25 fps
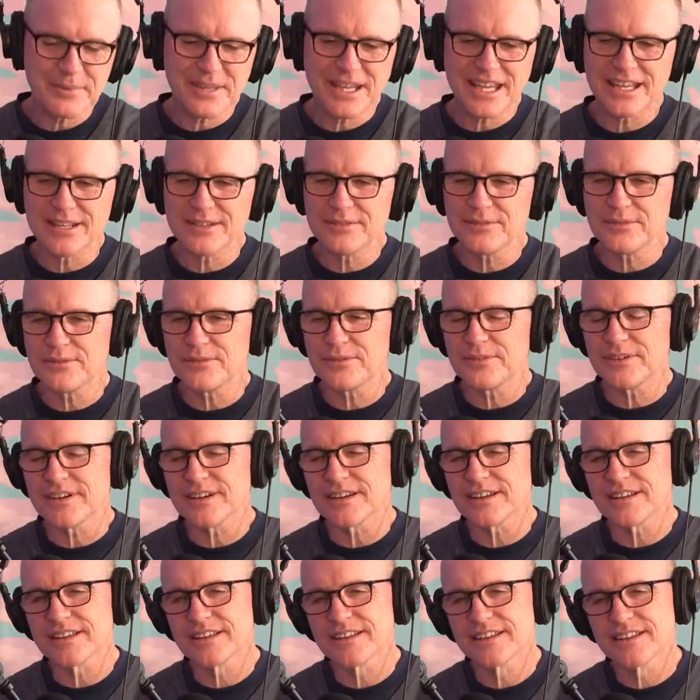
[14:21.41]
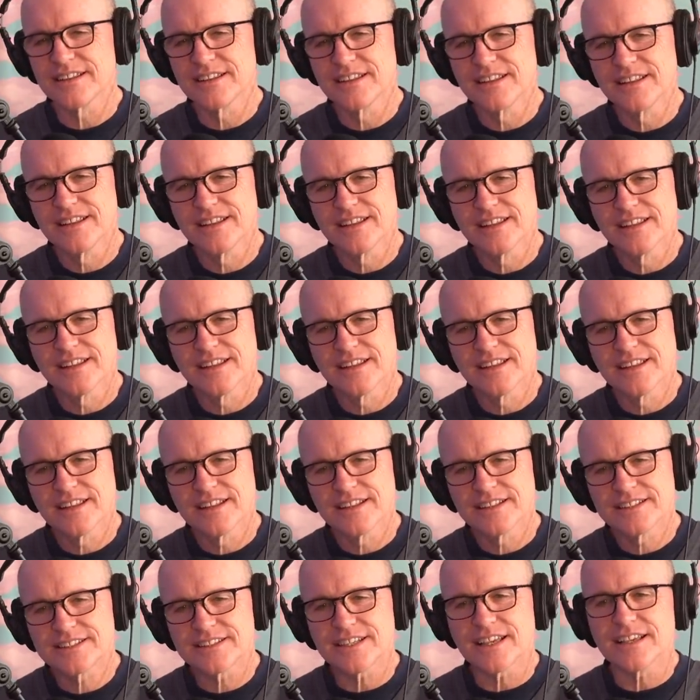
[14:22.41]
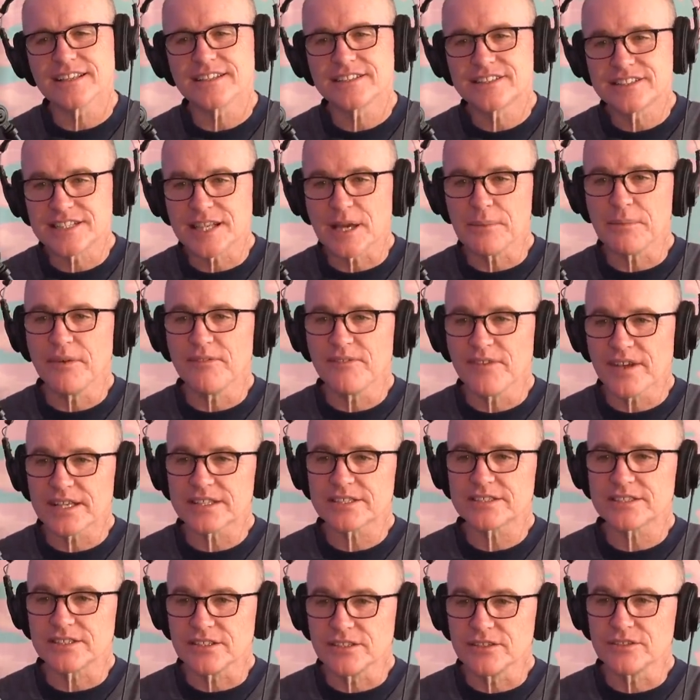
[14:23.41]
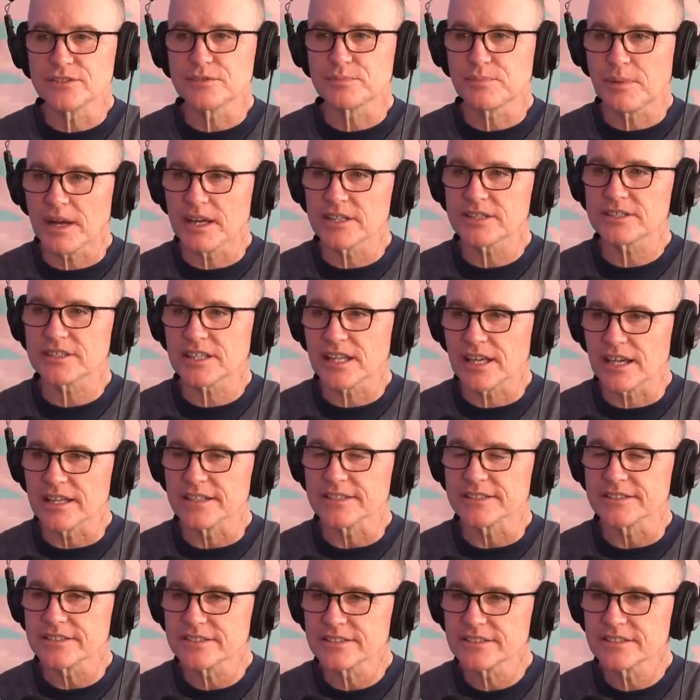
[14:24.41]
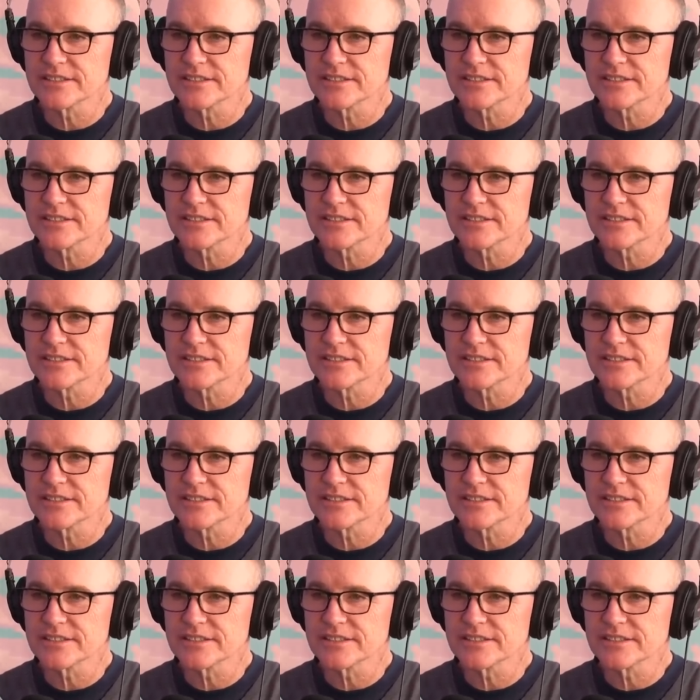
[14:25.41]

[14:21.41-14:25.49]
mean, some of us use punchlines.